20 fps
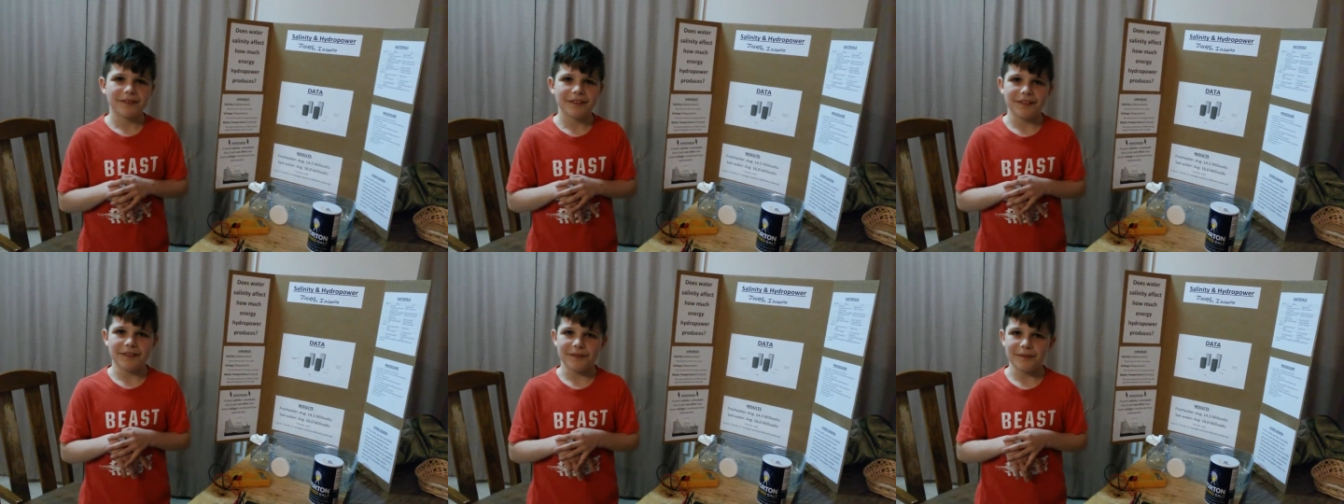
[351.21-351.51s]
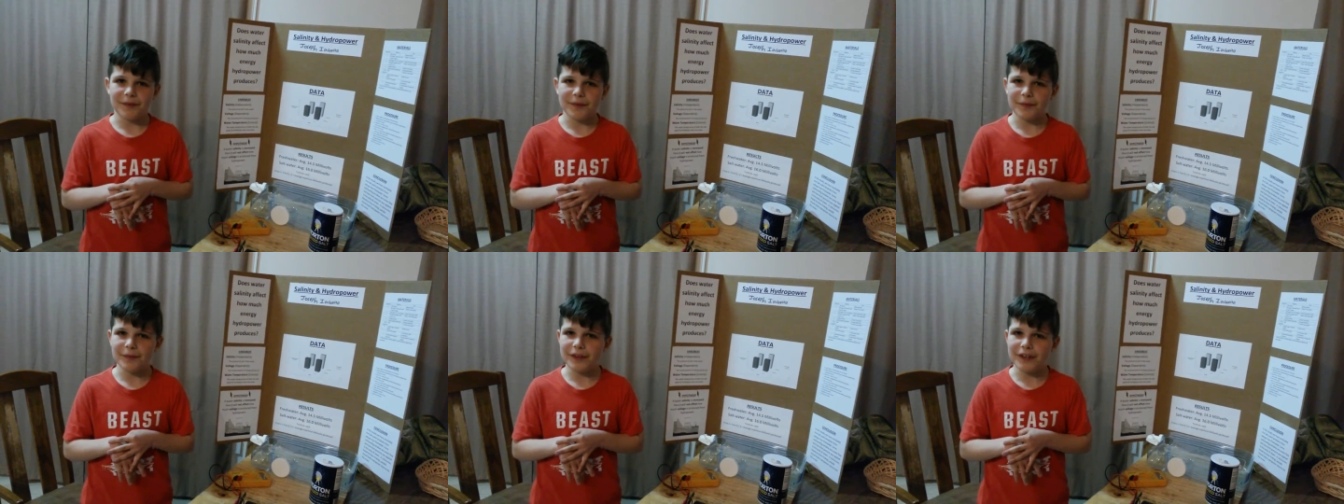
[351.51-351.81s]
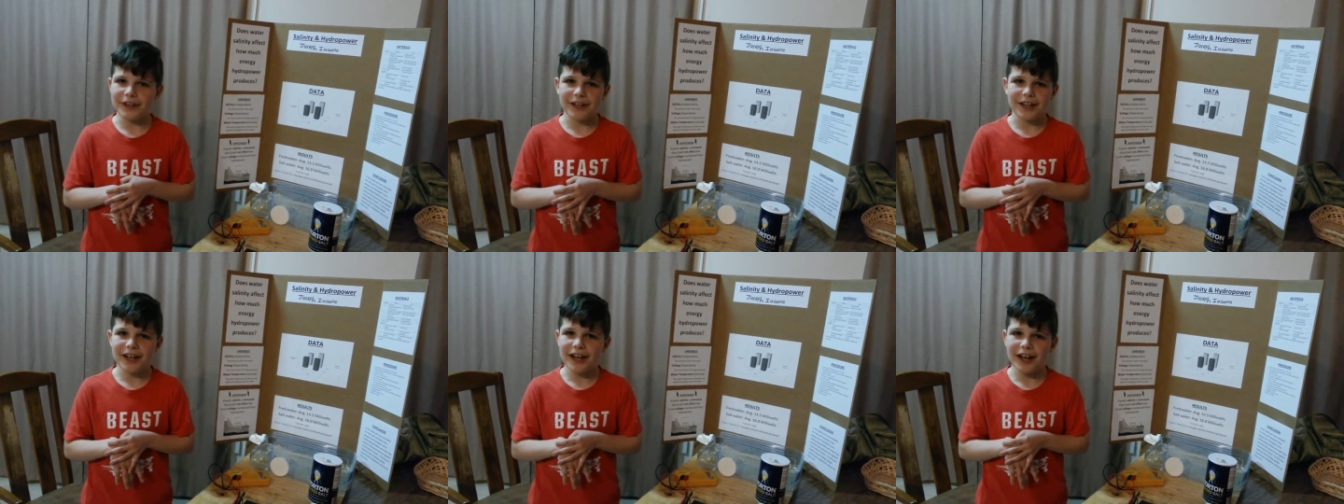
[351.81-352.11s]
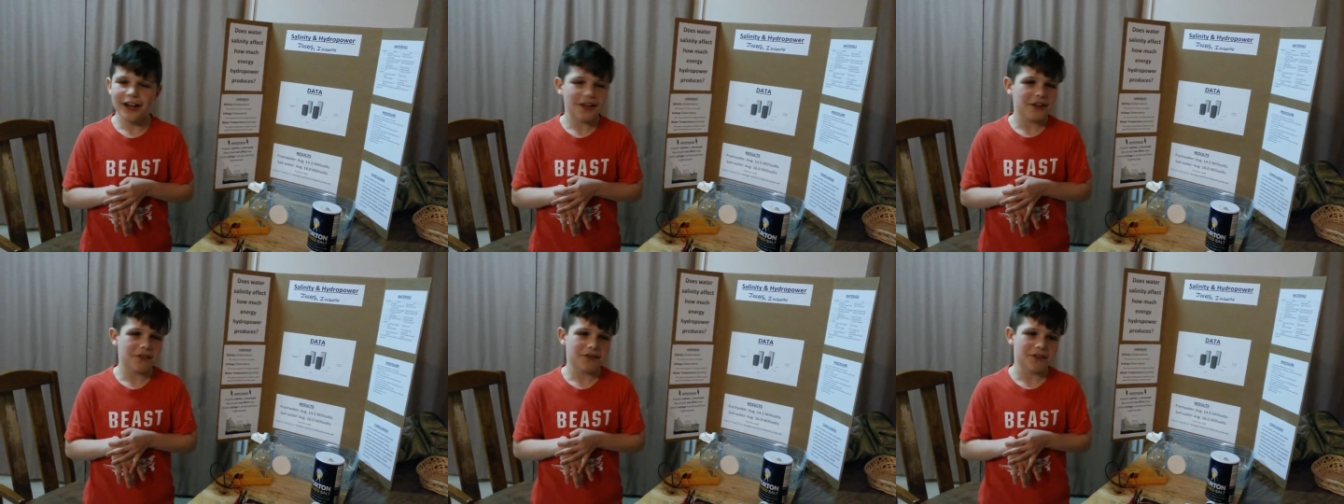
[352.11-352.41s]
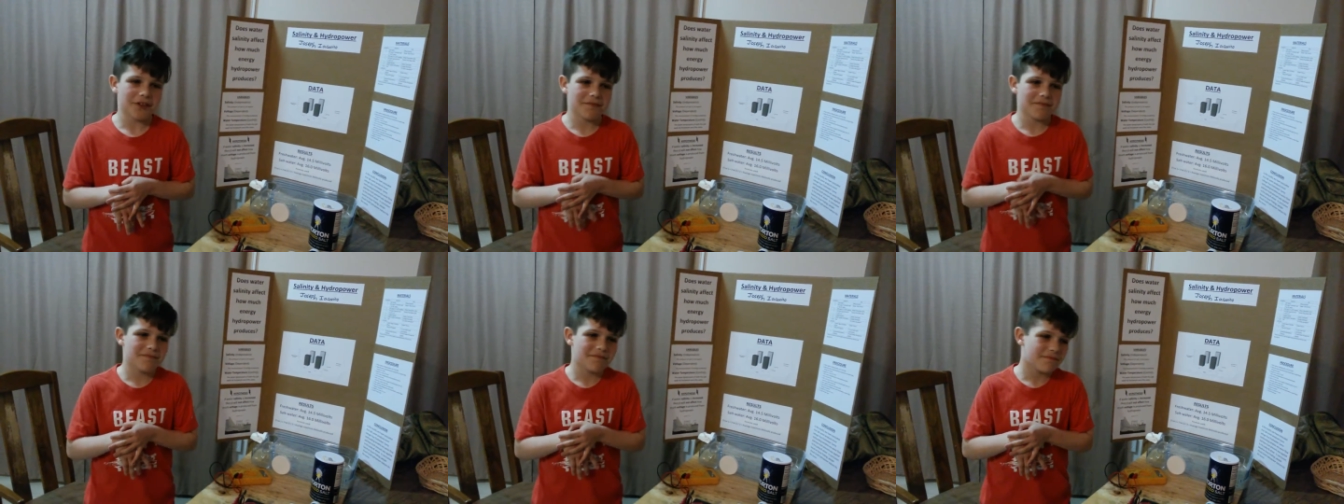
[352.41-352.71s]
and we wouldn't get
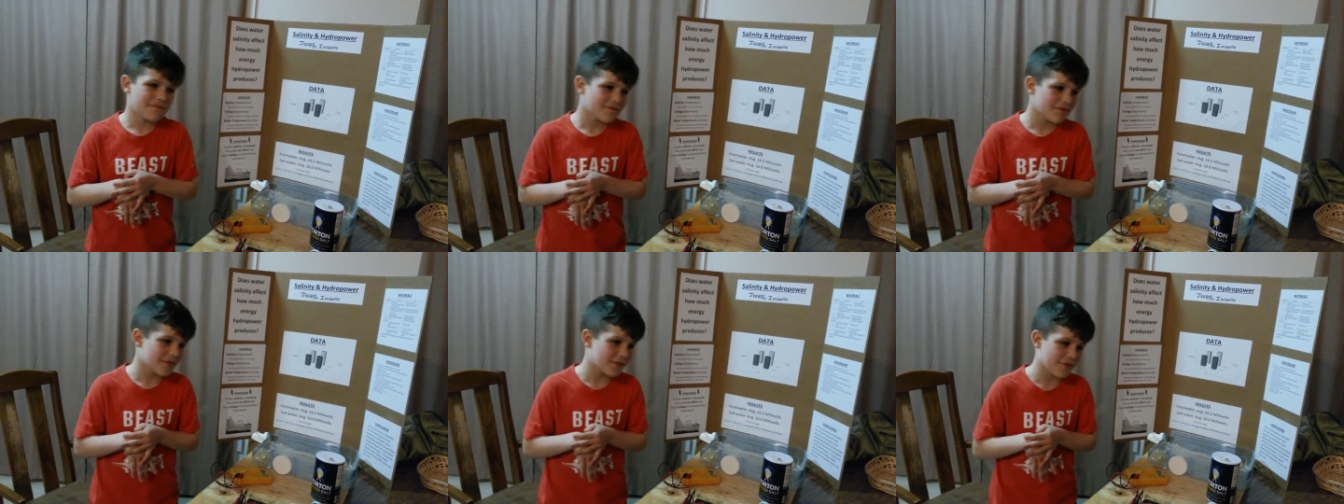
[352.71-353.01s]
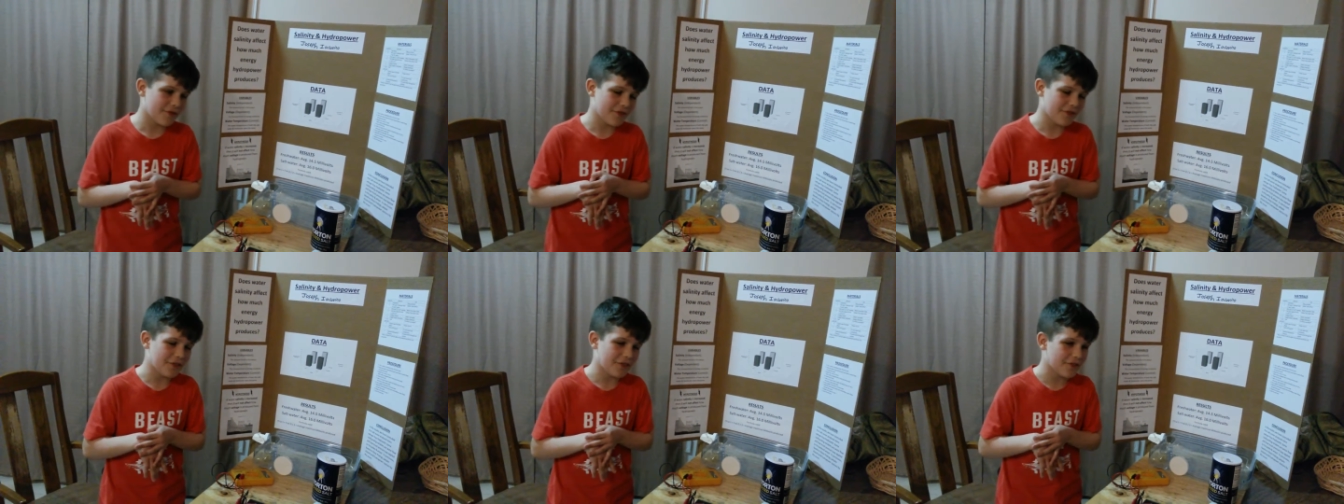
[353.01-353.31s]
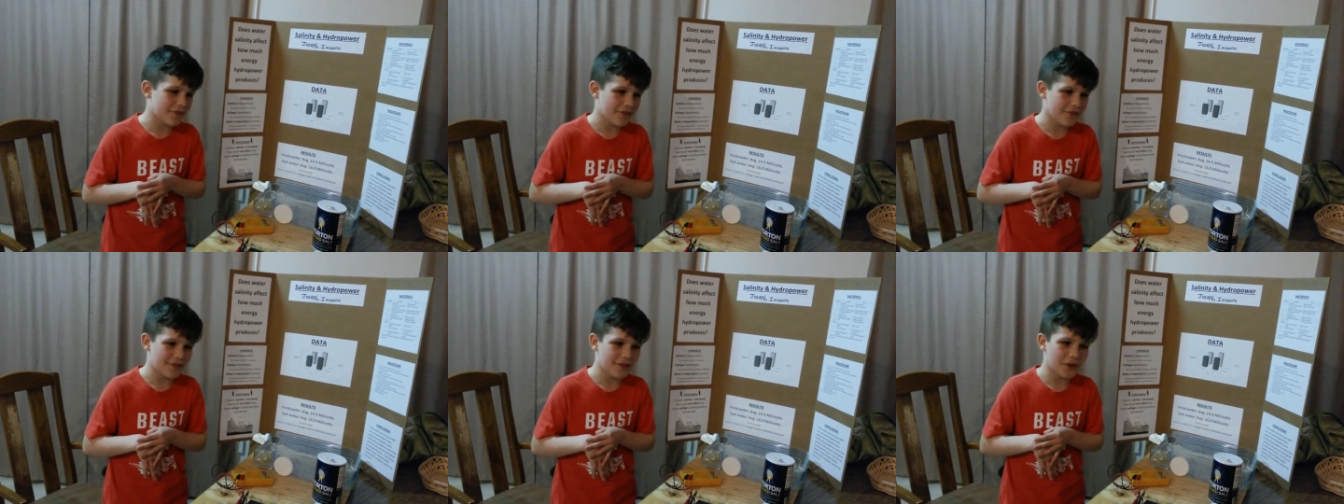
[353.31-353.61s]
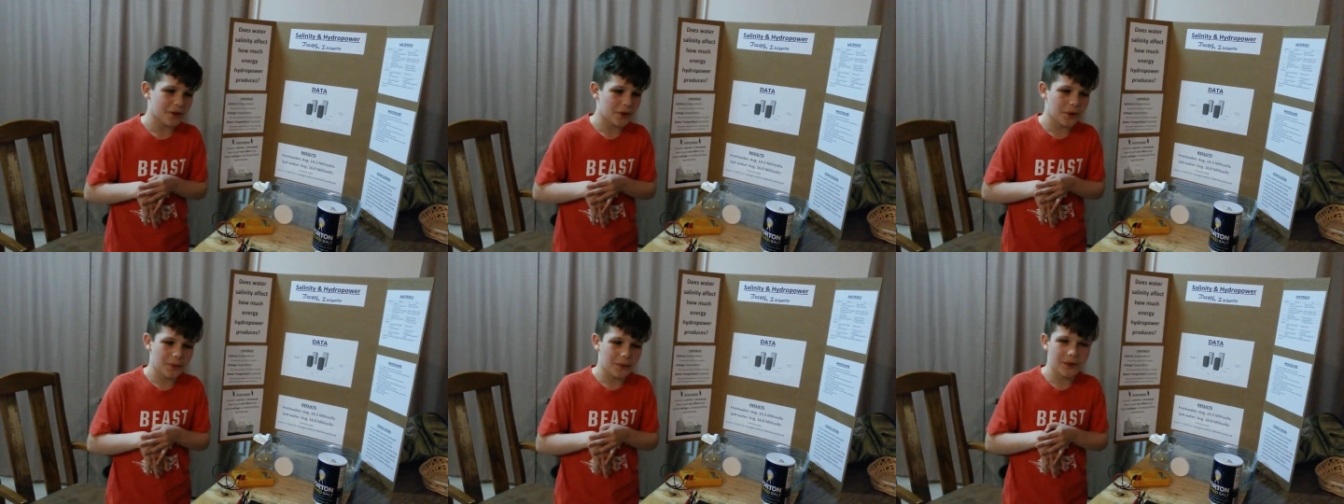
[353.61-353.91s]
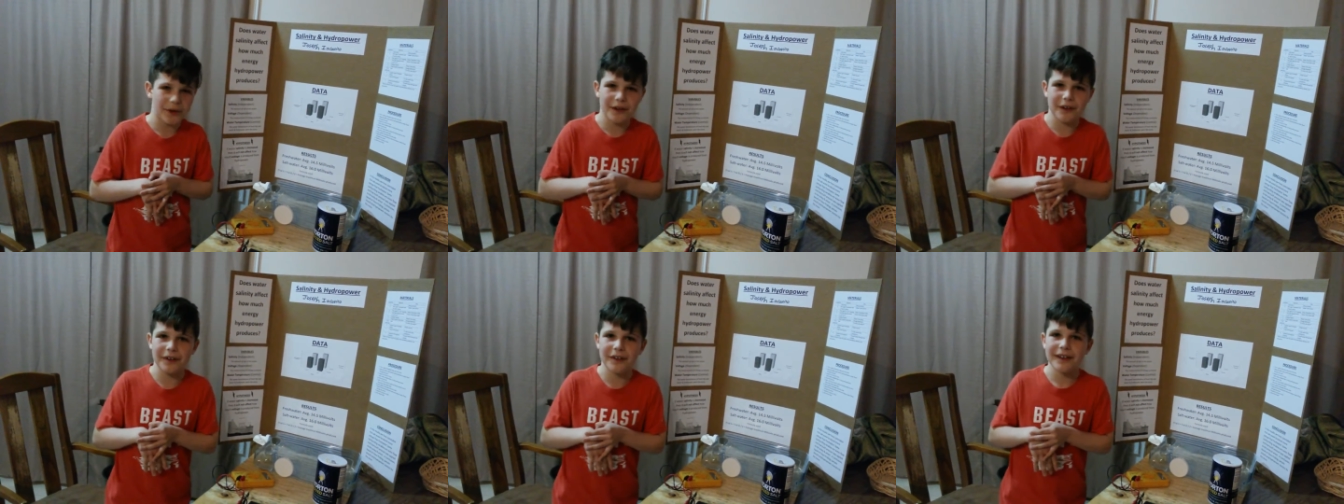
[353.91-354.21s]
accurate results. No, we
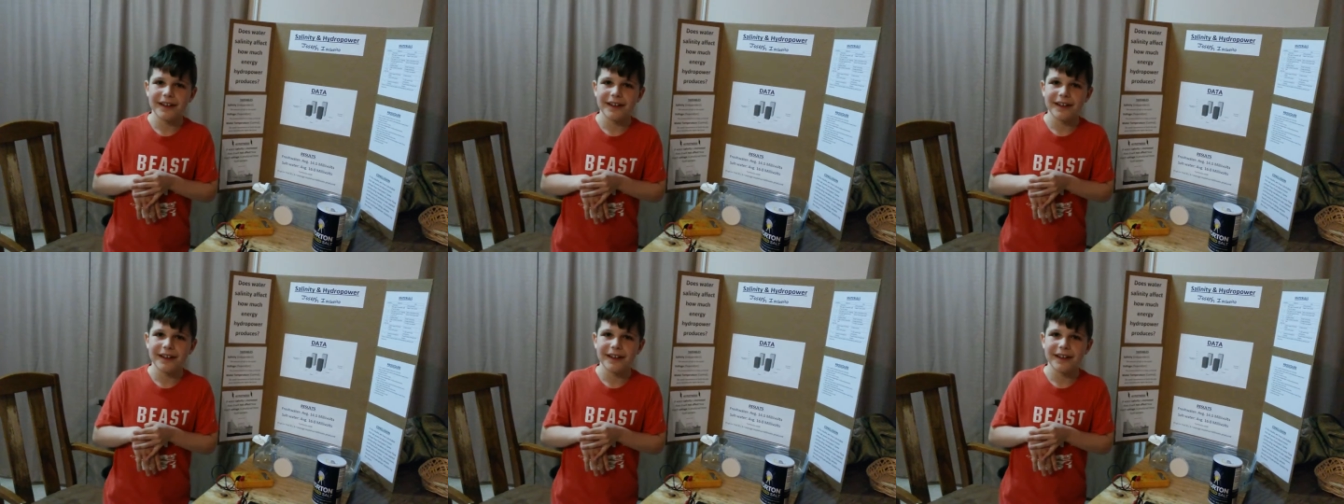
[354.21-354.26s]
wouldn't.